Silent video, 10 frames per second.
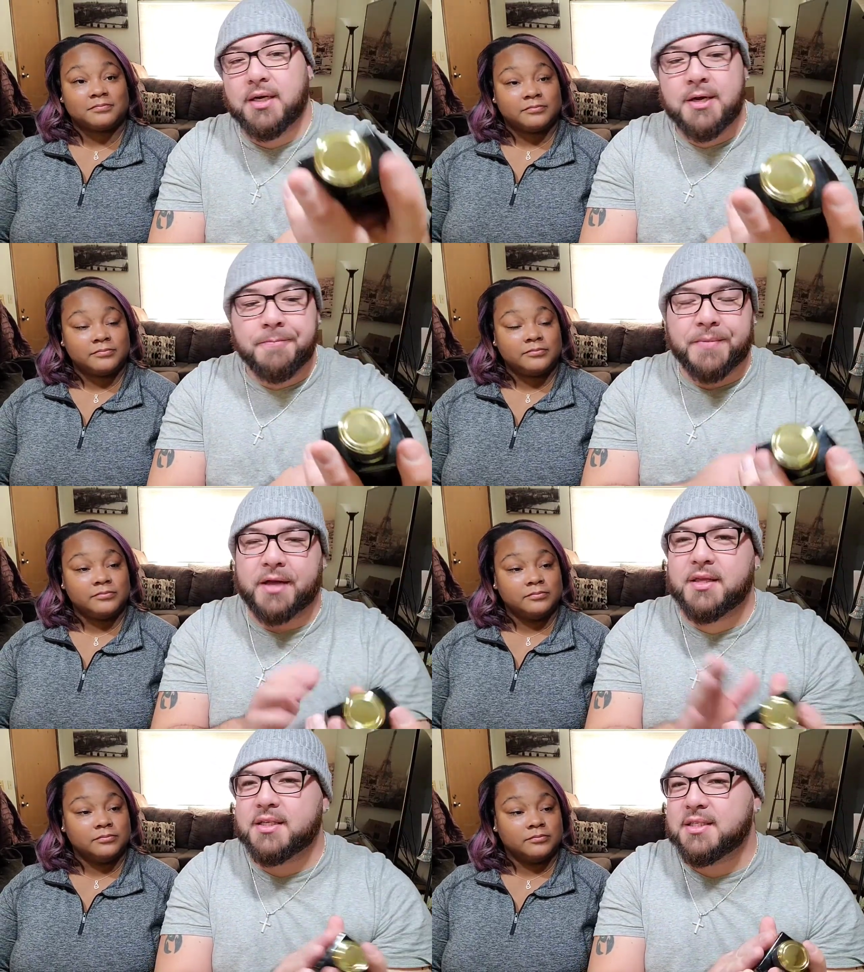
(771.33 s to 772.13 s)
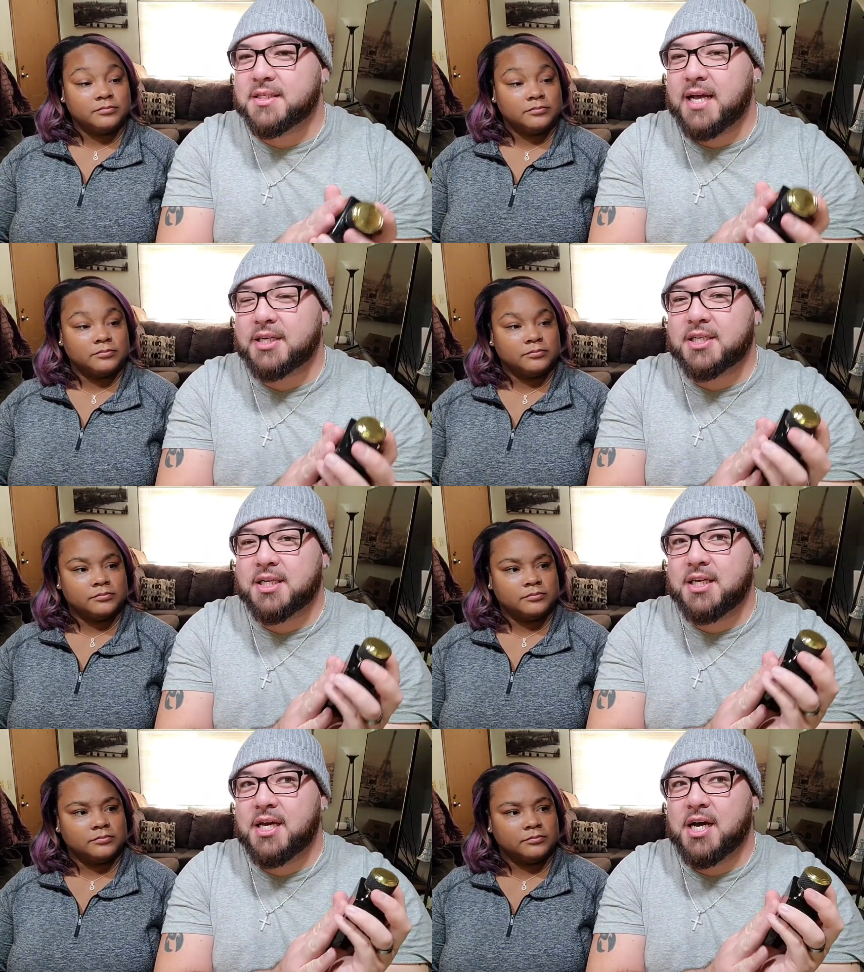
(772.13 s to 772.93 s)
Speaker 1: it. I think this is
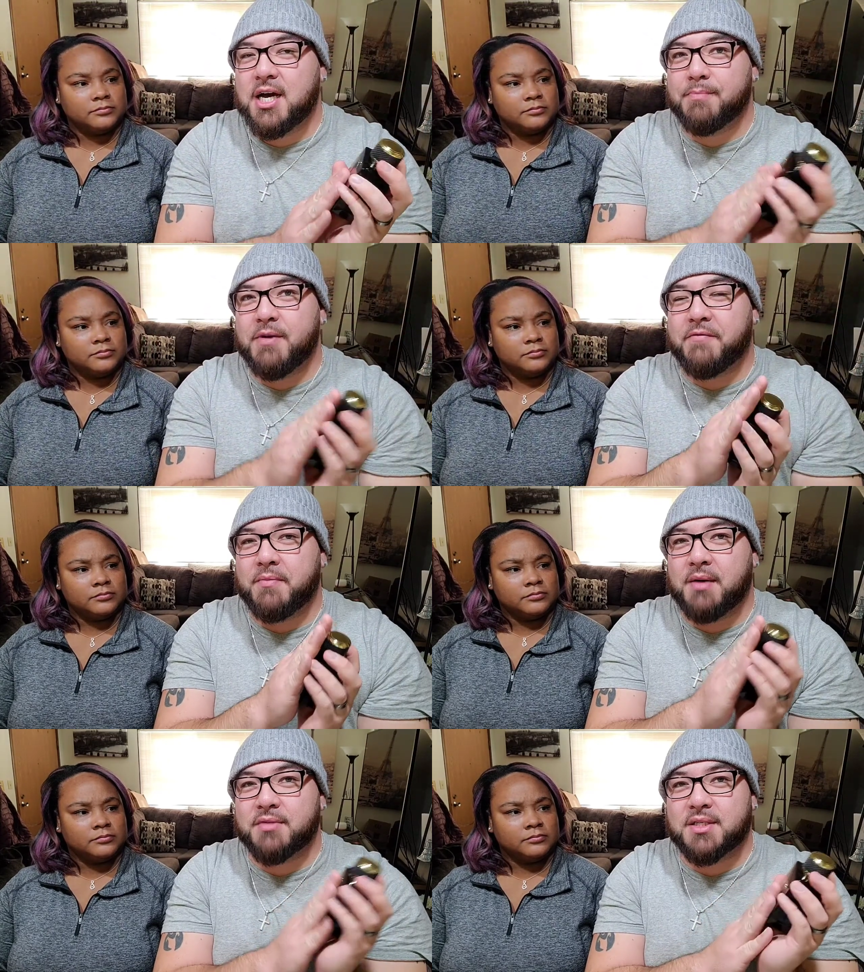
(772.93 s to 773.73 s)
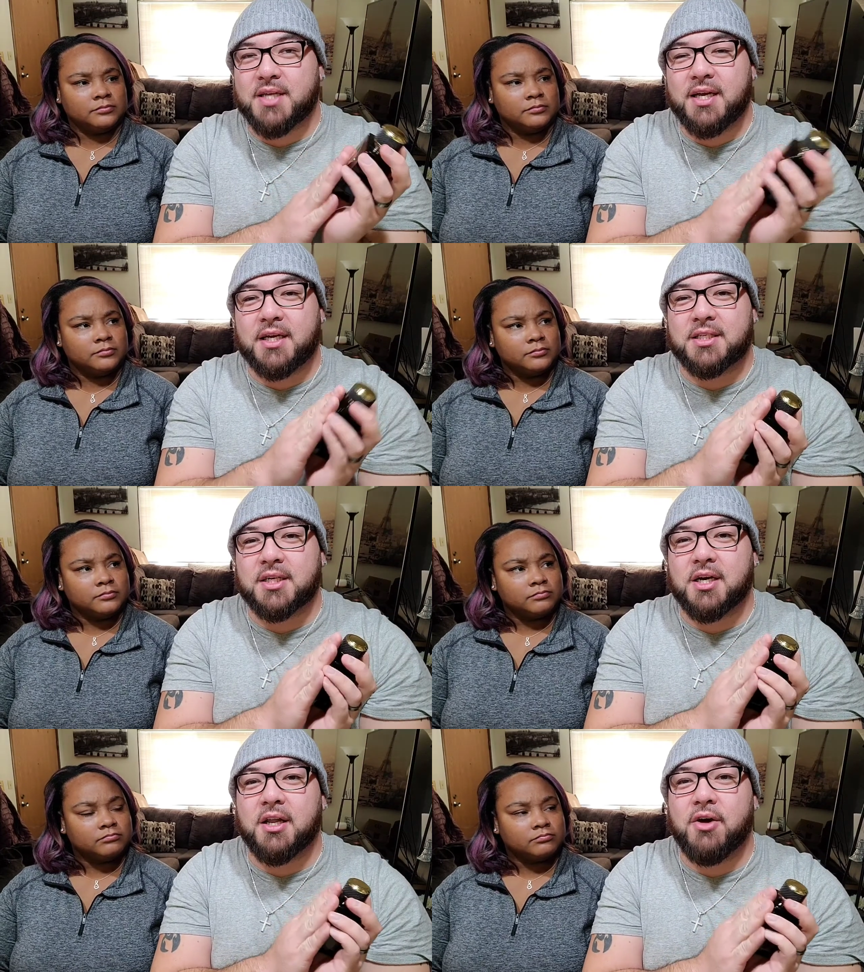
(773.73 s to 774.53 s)
actually, um, if I'm not mistaken, it's
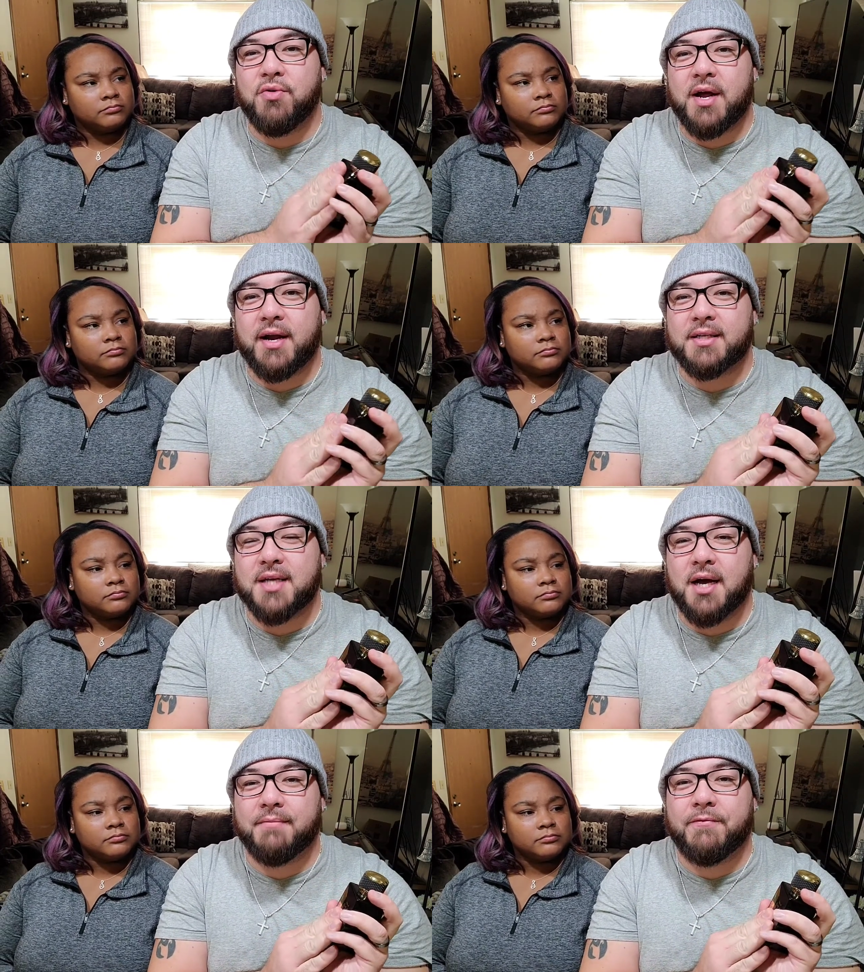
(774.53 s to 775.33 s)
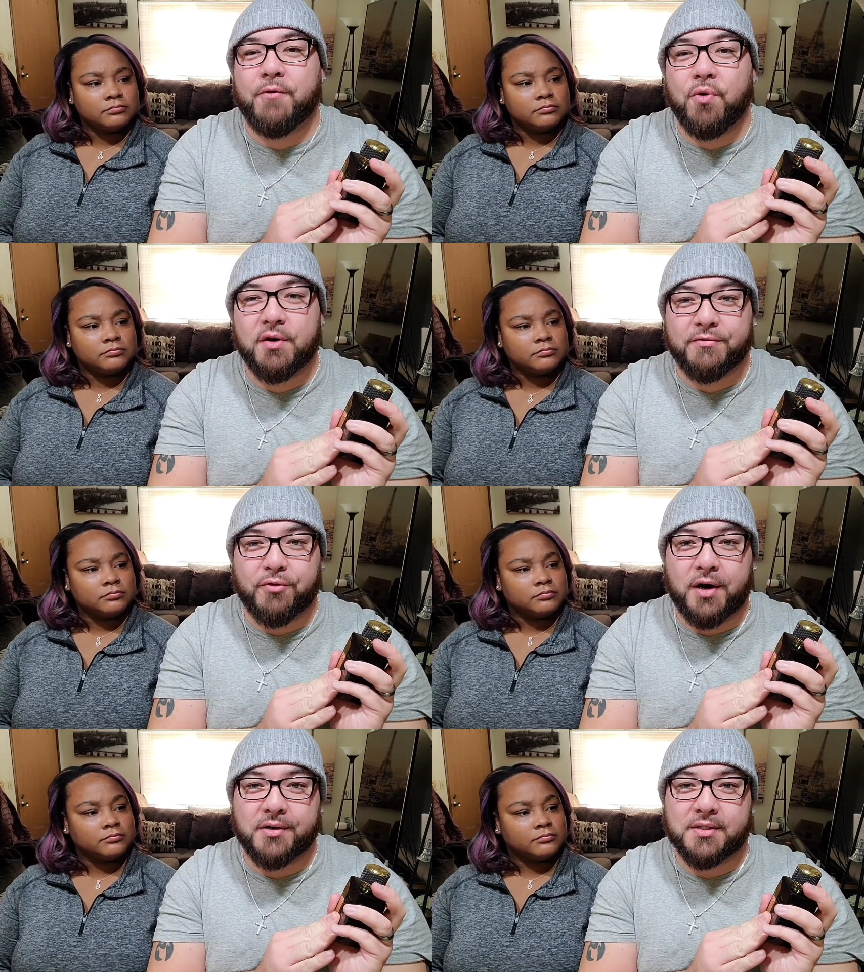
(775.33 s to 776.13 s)
a clone on a Tom Ford
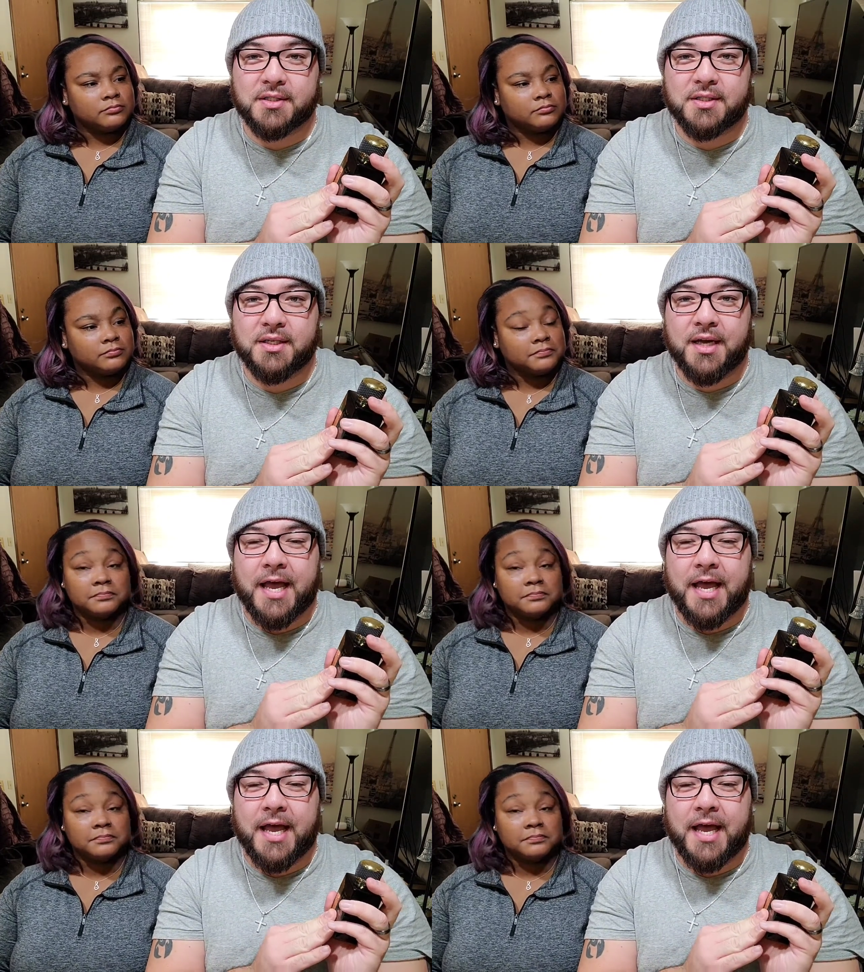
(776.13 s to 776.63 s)
fragrance.